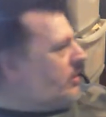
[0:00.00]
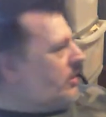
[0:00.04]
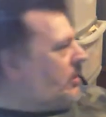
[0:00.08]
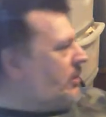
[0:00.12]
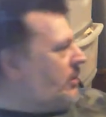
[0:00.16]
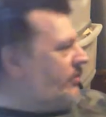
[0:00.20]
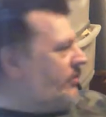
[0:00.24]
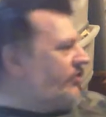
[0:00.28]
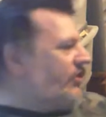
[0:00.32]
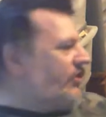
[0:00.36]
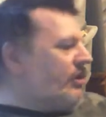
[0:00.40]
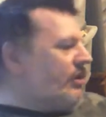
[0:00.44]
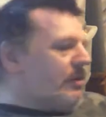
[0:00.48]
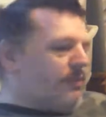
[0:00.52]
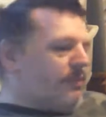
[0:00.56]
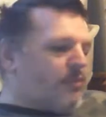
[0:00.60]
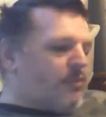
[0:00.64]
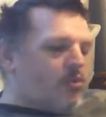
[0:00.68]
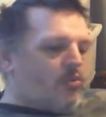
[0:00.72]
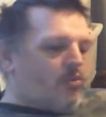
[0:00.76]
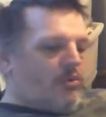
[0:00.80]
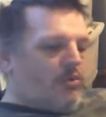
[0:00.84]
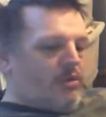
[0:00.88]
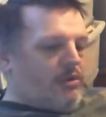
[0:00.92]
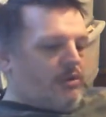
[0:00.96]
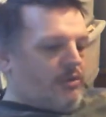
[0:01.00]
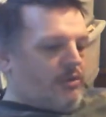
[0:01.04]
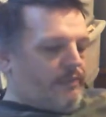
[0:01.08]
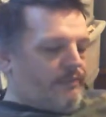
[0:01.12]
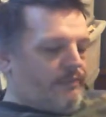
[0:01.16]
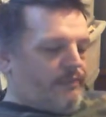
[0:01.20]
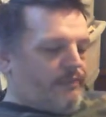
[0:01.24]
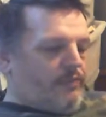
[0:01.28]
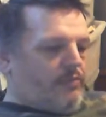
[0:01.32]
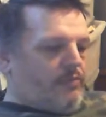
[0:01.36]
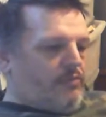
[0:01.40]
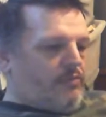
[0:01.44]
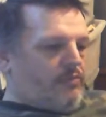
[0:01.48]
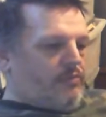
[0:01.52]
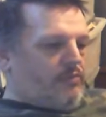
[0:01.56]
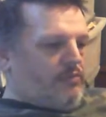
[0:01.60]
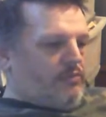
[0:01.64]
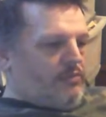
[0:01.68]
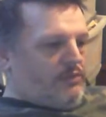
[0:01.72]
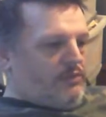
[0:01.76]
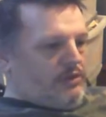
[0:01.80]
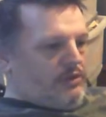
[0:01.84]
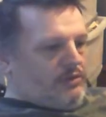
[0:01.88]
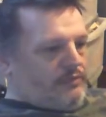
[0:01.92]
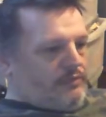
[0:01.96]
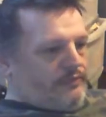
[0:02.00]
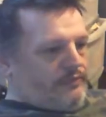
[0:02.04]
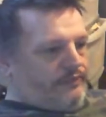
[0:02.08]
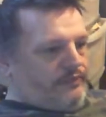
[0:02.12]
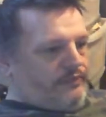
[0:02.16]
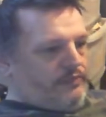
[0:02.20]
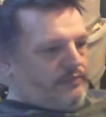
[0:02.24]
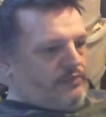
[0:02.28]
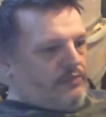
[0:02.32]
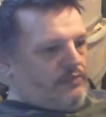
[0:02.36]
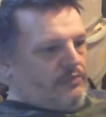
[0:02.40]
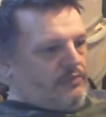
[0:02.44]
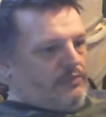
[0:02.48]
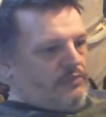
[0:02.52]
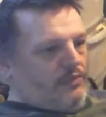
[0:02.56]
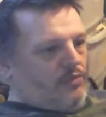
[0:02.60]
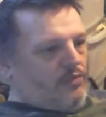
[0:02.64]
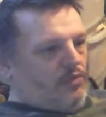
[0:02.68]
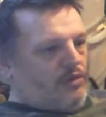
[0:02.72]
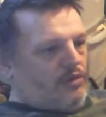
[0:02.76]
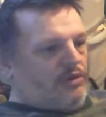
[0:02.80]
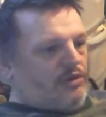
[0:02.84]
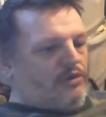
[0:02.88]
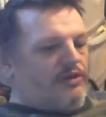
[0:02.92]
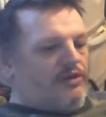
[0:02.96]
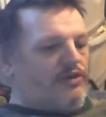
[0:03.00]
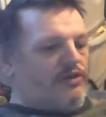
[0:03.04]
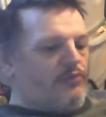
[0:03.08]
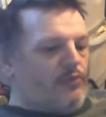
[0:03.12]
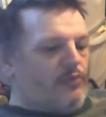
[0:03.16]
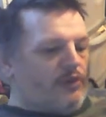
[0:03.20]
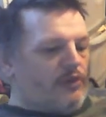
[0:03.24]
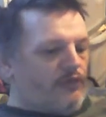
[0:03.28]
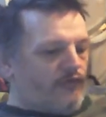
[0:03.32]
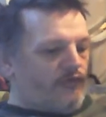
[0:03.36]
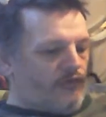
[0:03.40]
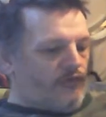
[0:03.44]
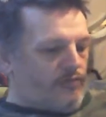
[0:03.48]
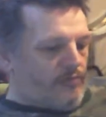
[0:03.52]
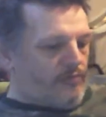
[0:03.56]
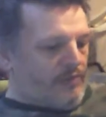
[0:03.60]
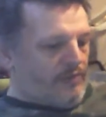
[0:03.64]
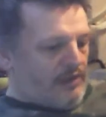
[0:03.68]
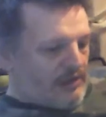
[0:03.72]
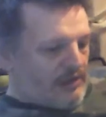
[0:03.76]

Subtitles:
And so I bought one of these ones from